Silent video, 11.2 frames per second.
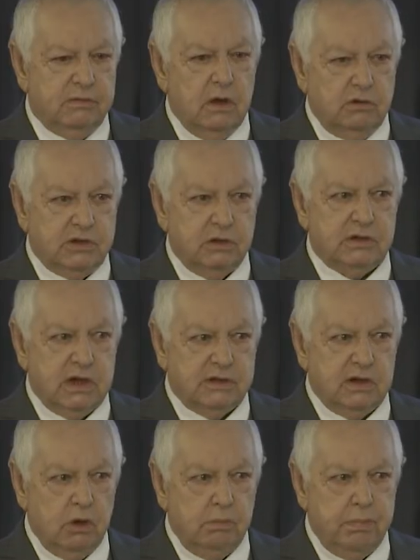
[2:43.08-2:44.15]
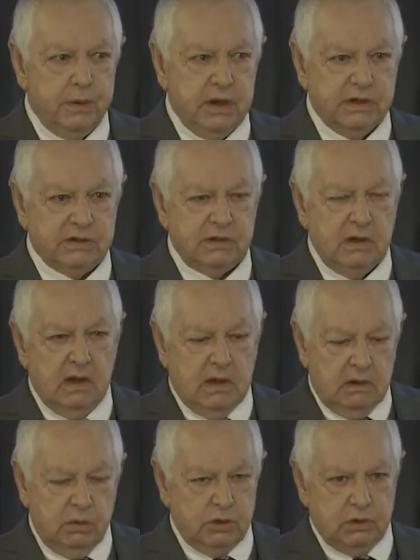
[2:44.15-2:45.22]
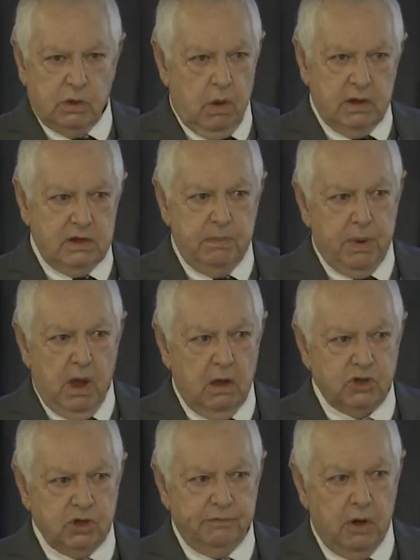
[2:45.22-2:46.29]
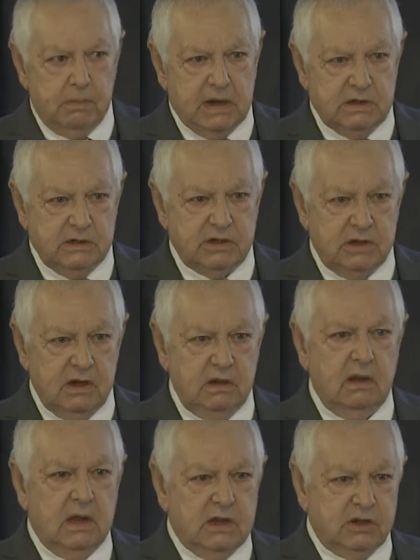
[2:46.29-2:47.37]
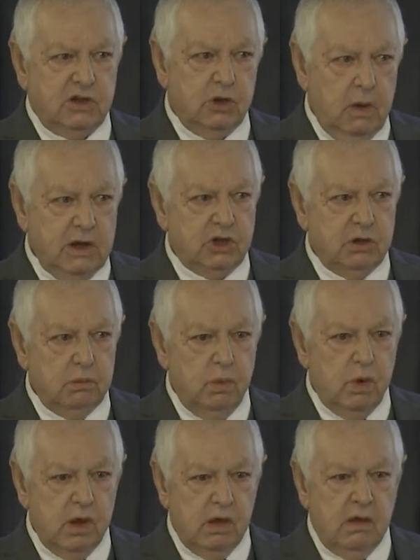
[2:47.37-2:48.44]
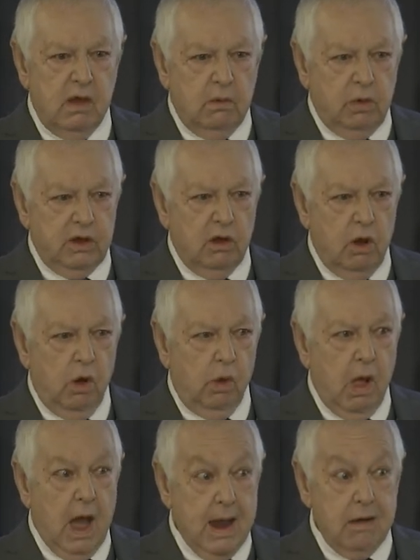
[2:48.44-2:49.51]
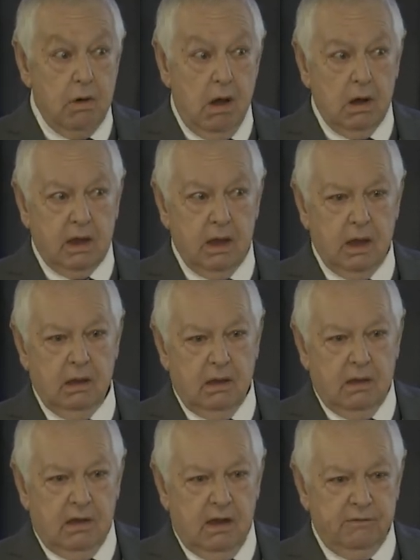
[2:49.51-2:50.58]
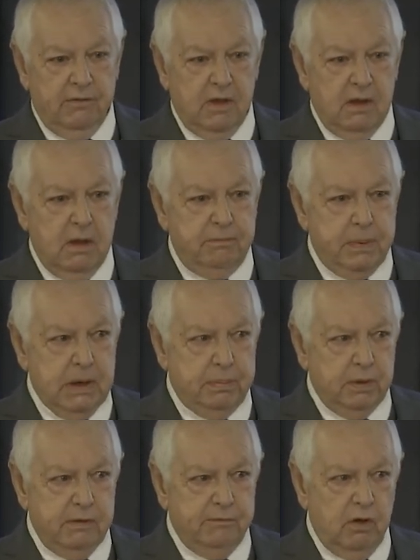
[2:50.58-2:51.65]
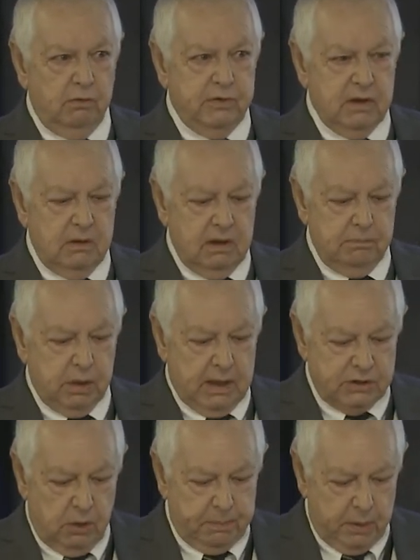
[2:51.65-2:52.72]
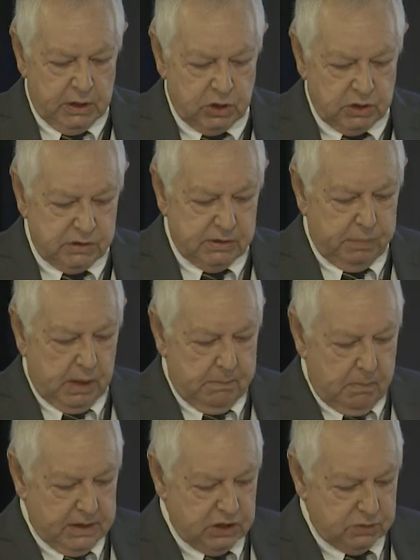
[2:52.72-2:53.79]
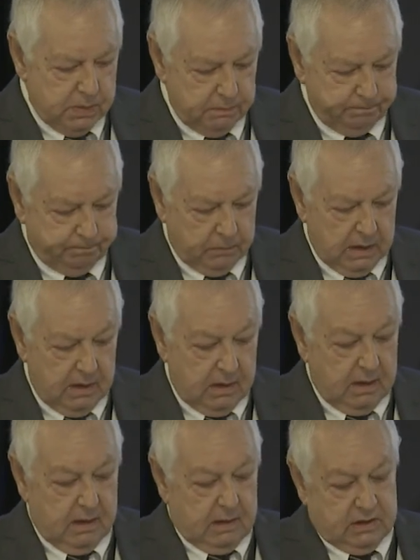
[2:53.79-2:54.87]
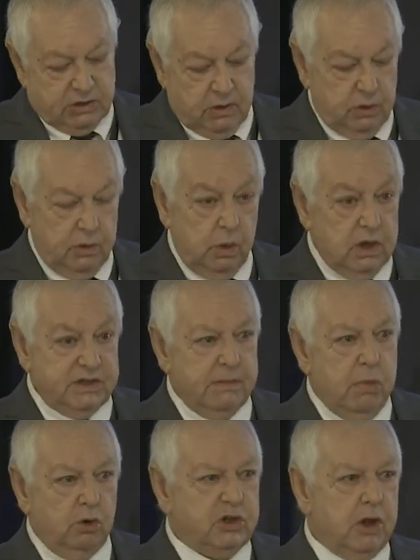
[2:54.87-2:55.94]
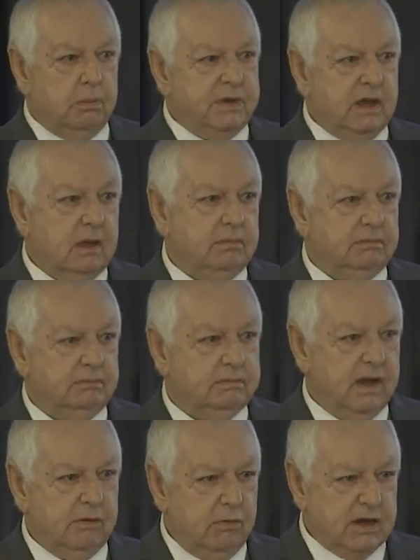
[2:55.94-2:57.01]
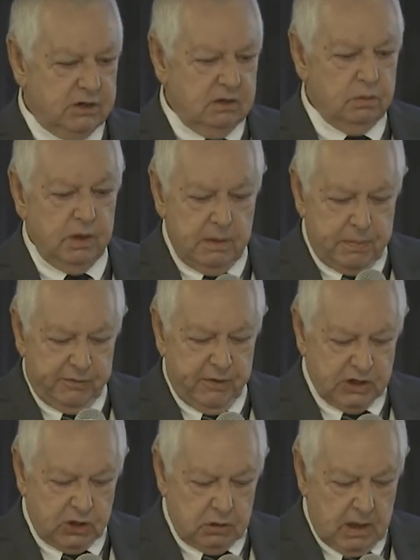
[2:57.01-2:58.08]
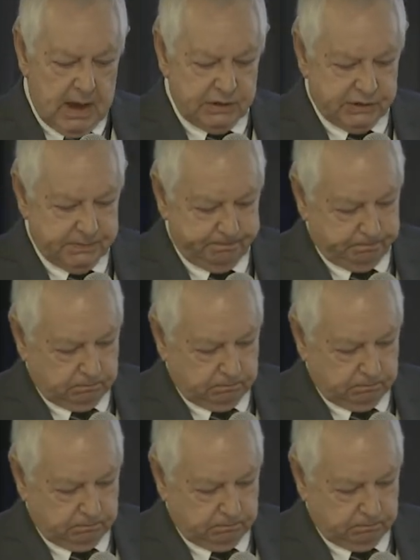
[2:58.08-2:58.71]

of those successor companies, which was quite a departure from existing situation where we'd got a whole hierarchy of people involved in plant operations and plant management. So in other words, the buck stopped here. It rested with the professional heads.